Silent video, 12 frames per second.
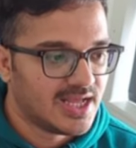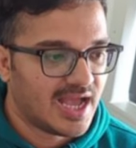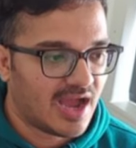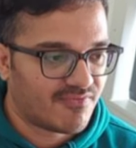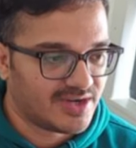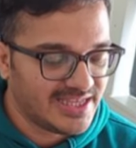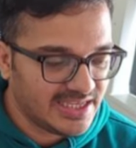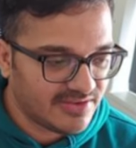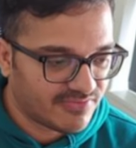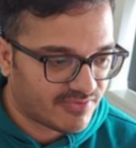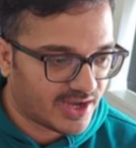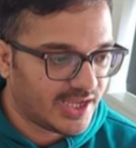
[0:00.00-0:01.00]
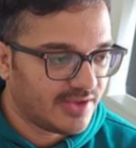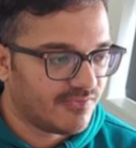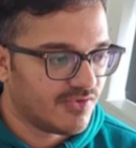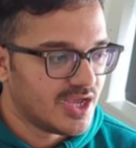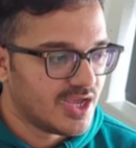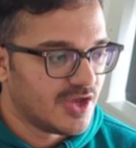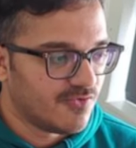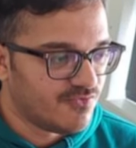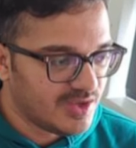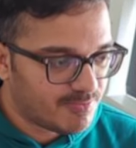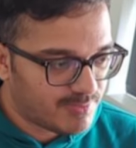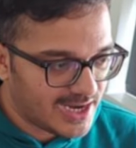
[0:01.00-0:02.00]
After d5,
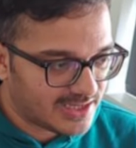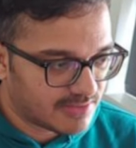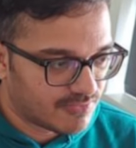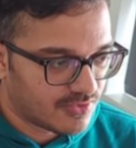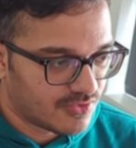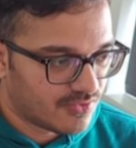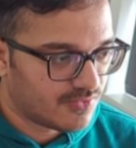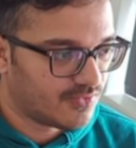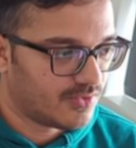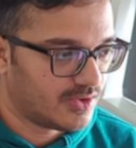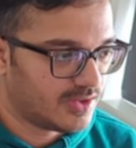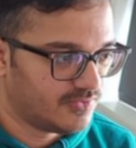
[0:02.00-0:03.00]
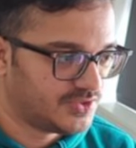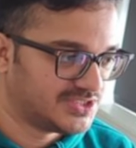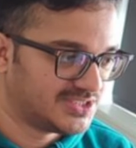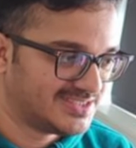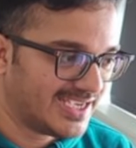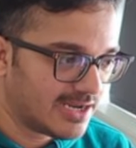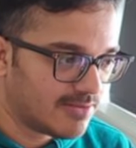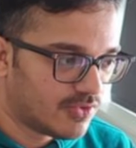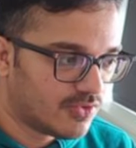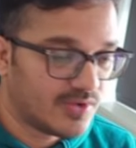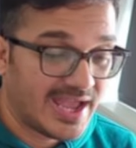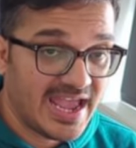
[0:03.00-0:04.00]
we played the move, which is the second
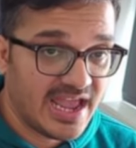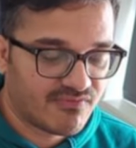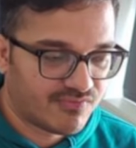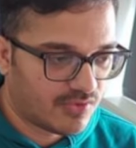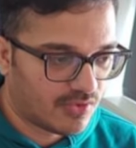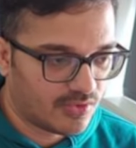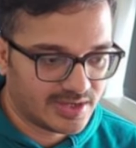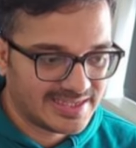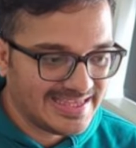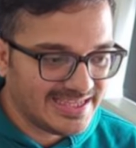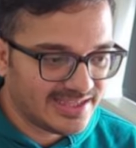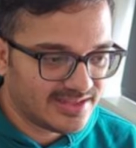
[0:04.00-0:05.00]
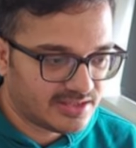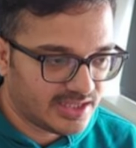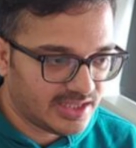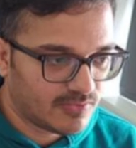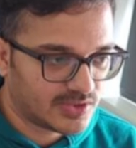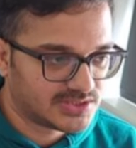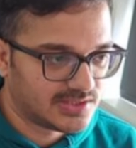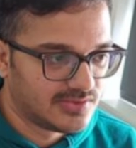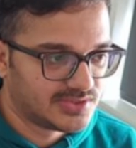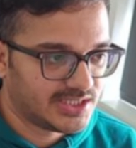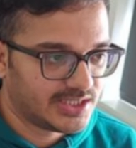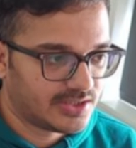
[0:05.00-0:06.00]
move, a4. King e3 was
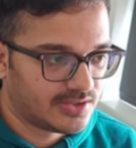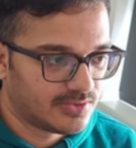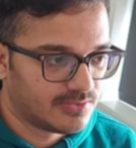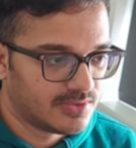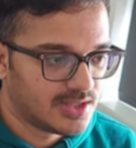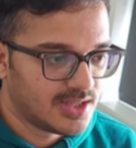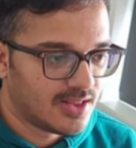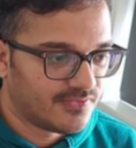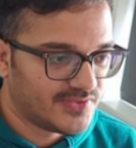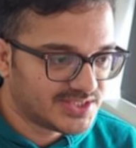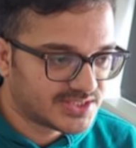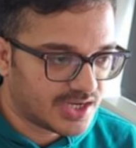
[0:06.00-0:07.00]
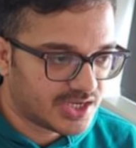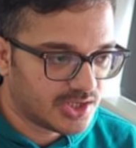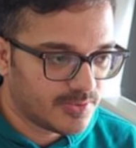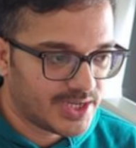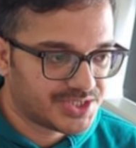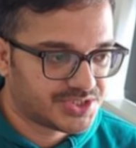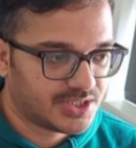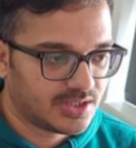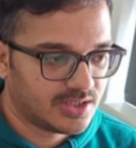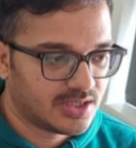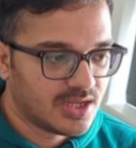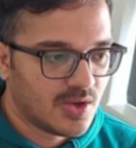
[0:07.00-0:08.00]
losing to this
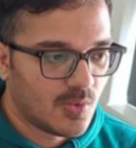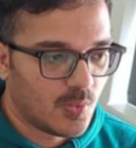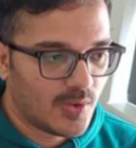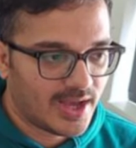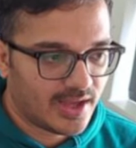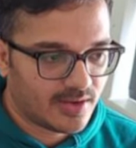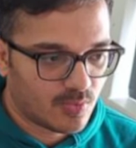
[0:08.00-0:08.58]
continuation where